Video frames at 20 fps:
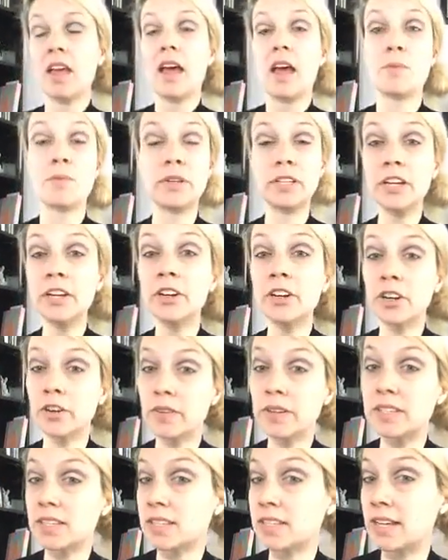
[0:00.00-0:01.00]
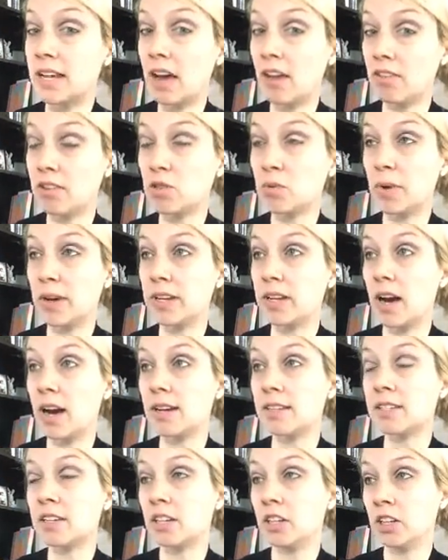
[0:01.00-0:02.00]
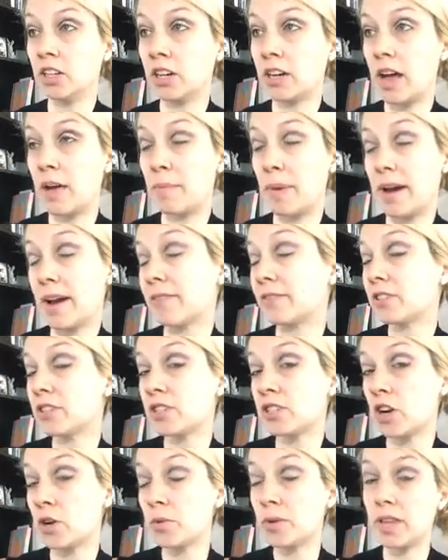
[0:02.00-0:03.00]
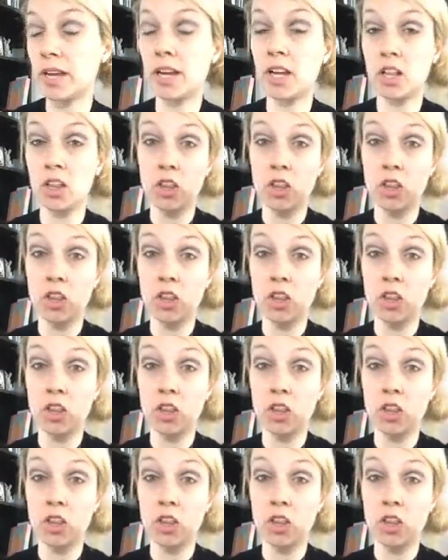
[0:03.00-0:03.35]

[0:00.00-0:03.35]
I'm really nervous to see how this winged eye is going to look. I might have to start with like a